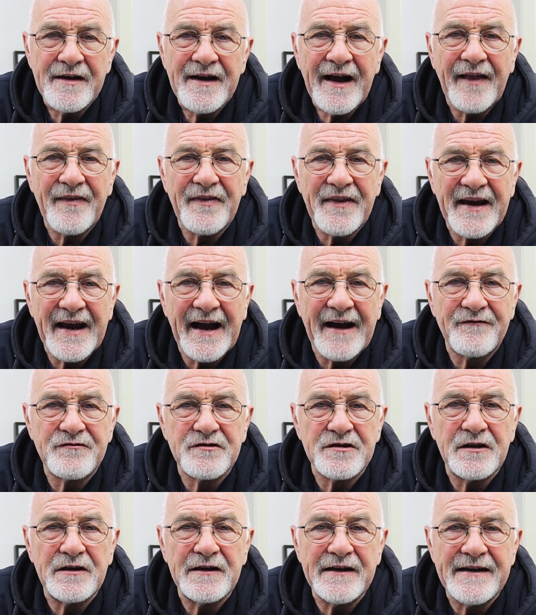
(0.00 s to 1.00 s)
and they have
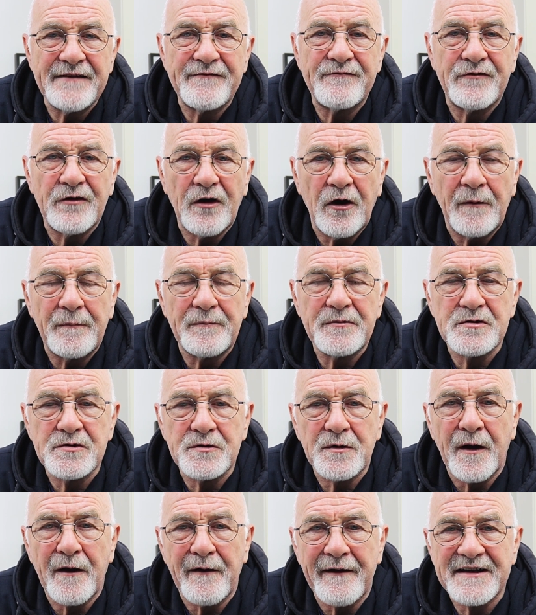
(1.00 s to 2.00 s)
to live up
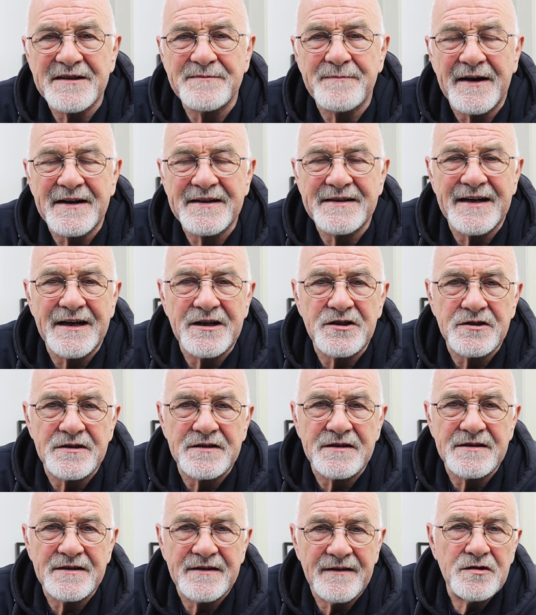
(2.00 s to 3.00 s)
to our
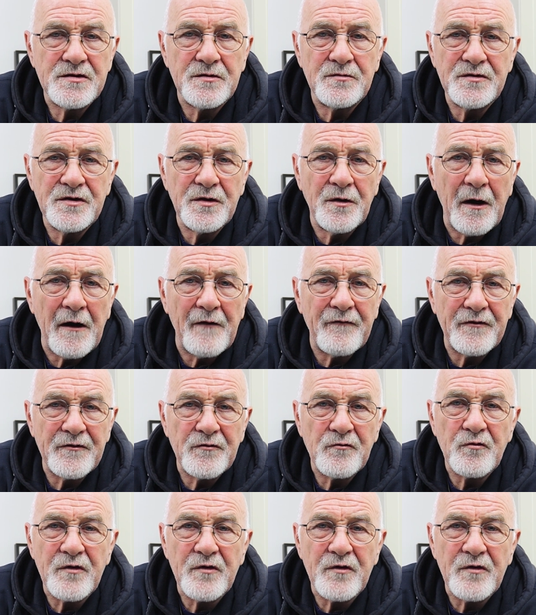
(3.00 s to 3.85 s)
expectations. So you often